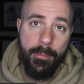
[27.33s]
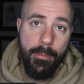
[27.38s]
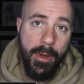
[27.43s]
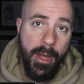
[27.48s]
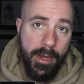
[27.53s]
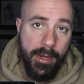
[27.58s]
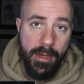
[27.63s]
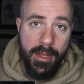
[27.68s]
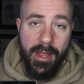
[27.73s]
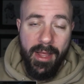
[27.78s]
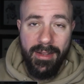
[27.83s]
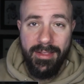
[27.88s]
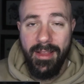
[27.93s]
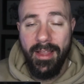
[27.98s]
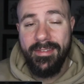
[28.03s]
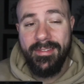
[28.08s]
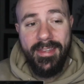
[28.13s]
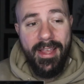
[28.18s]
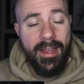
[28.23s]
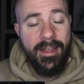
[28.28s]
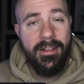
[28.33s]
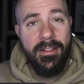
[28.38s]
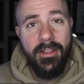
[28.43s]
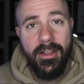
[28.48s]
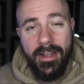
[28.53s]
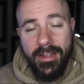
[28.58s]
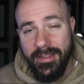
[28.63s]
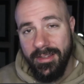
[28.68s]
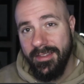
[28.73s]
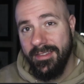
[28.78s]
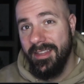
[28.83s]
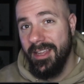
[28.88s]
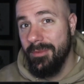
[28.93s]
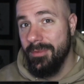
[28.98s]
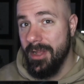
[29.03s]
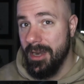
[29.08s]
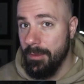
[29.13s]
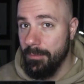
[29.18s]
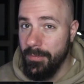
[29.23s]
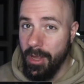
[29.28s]
But let's take a look at the team
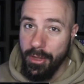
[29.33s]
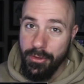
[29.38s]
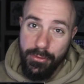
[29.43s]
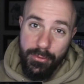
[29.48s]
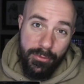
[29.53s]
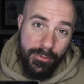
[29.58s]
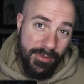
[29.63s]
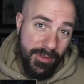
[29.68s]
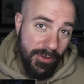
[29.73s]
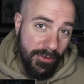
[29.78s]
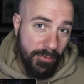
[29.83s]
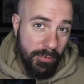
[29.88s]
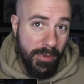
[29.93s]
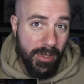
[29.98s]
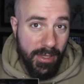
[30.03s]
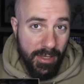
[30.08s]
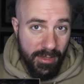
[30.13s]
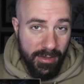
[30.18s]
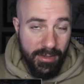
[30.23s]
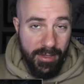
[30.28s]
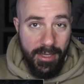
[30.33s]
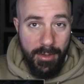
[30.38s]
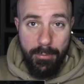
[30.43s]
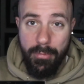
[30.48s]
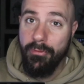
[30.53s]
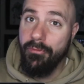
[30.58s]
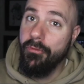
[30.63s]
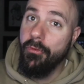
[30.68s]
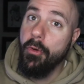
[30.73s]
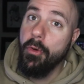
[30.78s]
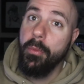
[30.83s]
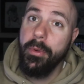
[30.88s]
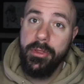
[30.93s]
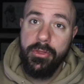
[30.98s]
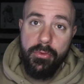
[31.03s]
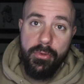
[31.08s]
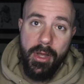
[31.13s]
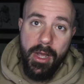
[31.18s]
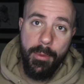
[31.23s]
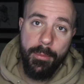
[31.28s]
that I'm, i use this Weekend League before we
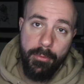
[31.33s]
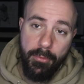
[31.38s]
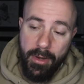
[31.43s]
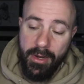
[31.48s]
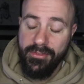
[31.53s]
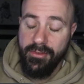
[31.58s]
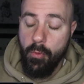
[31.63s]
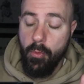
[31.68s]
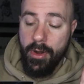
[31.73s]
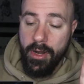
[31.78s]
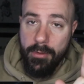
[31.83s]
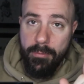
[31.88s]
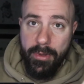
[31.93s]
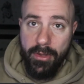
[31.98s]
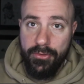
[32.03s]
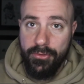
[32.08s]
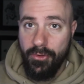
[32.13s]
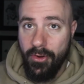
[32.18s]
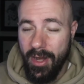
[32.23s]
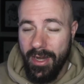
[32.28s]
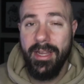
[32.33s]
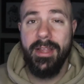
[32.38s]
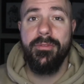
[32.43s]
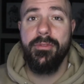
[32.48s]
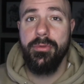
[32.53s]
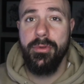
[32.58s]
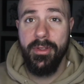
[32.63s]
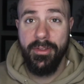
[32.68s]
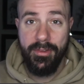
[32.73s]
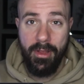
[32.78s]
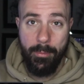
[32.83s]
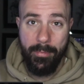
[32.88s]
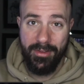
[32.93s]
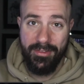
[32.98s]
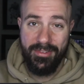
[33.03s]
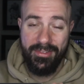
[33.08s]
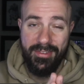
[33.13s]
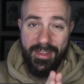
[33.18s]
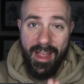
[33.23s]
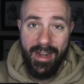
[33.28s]
do the upgrades. I wanted to make sure I give you this. I'm
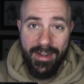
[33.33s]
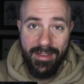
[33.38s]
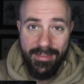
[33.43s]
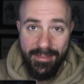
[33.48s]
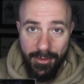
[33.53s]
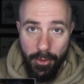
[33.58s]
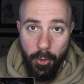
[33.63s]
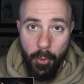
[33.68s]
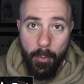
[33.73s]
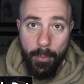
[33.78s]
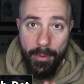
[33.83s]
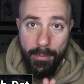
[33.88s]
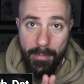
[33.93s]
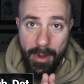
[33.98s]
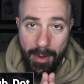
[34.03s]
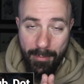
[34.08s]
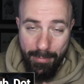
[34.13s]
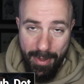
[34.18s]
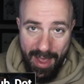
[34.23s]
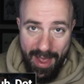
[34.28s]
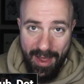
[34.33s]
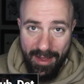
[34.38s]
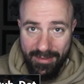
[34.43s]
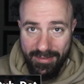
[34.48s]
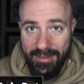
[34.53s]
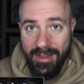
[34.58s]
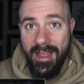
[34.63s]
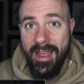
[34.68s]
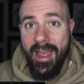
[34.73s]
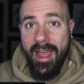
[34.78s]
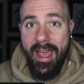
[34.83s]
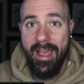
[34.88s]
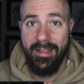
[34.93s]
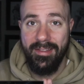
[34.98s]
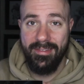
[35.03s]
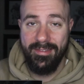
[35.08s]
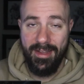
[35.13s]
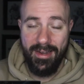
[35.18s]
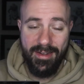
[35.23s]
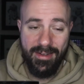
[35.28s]
excited to open my packs,
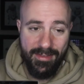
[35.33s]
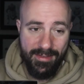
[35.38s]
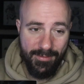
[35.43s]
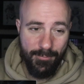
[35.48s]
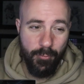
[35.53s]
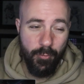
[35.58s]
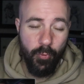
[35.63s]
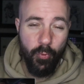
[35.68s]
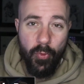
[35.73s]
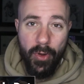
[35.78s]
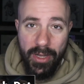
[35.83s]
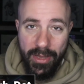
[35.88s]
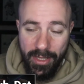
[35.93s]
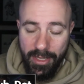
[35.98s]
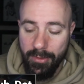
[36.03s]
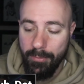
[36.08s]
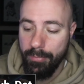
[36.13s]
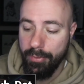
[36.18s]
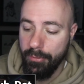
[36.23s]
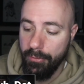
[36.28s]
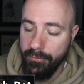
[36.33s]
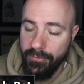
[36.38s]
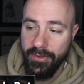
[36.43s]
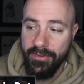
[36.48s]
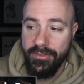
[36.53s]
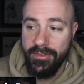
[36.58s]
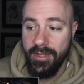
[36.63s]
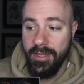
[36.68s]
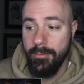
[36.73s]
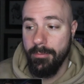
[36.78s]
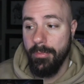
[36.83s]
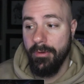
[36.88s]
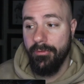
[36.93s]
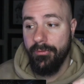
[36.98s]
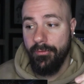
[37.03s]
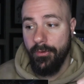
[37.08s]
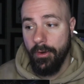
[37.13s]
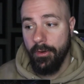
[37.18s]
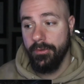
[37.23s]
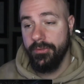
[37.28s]
excited to really improve this team. But
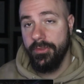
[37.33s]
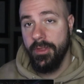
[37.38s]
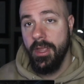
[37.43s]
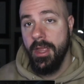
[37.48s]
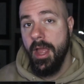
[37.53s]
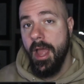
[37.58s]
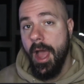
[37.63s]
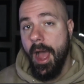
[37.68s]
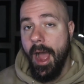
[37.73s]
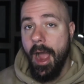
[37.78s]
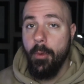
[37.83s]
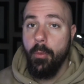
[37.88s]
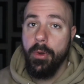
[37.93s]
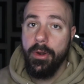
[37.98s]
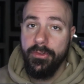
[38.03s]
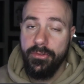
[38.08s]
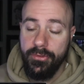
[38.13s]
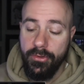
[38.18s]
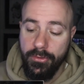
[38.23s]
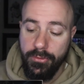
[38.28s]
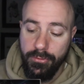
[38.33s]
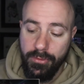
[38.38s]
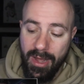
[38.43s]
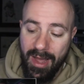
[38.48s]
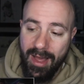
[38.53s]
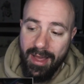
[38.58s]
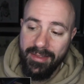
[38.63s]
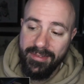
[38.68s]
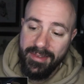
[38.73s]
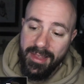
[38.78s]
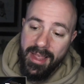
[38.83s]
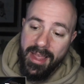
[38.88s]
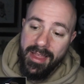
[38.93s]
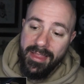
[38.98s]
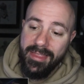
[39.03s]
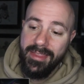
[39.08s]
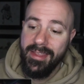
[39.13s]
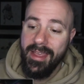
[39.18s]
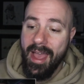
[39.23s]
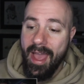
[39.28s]
first, I want to show you guys
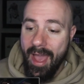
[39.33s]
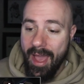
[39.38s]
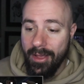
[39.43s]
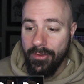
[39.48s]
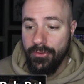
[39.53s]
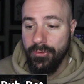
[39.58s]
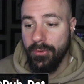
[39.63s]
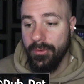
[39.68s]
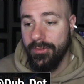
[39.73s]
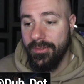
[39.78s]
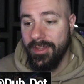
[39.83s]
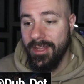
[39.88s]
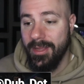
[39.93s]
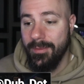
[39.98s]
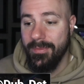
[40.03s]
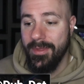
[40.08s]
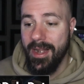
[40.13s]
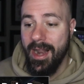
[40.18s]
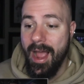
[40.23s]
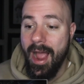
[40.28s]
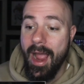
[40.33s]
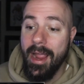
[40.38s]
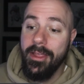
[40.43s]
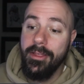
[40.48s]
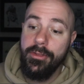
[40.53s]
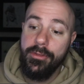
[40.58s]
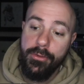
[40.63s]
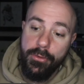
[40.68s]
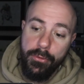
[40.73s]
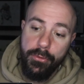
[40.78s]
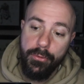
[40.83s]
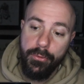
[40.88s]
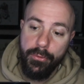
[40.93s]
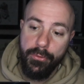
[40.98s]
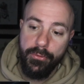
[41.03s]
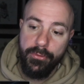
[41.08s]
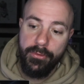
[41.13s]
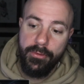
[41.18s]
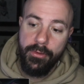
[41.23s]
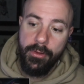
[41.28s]
the actual team that I
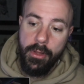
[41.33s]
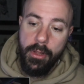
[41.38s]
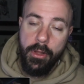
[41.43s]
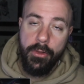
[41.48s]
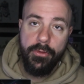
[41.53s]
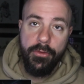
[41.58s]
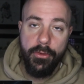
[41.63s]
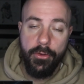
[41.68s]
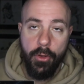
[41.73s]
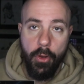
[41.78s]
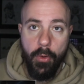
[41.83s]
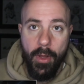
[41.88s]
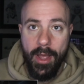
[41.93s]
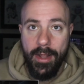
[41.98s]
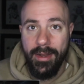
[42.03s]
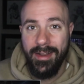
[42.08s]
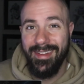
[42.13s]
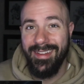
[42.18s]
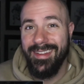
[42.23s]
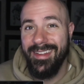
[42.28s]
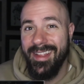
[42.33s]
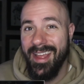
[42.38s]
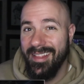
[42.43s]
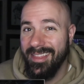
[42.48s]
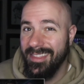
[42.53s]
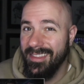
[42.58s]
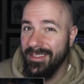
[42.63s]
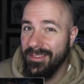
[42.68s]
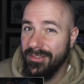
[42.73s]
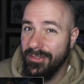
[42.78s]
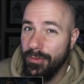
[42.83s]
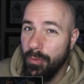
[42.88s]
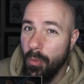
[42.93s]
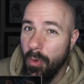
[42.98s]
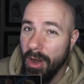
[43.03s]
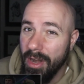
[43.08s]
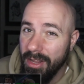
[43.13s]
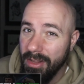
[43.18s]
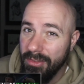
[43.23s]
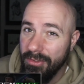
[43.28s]
used to go ahead and get this
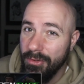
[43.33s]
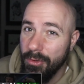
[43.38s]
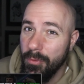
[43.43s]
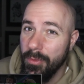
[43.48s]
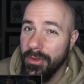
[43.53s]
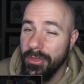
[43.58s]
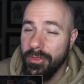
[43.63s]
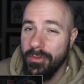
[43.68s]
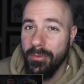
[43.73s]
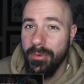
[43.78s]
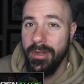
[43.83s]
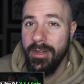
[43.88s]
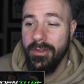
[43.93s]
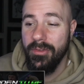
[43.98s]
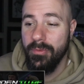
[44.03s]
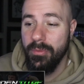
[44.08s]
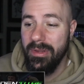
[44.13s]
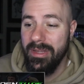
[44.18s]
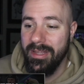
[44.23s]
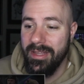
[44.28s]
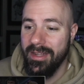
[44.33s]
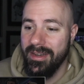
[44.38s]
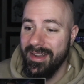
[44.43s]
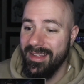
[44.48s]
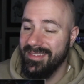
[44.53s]
22 and 3 this weekend.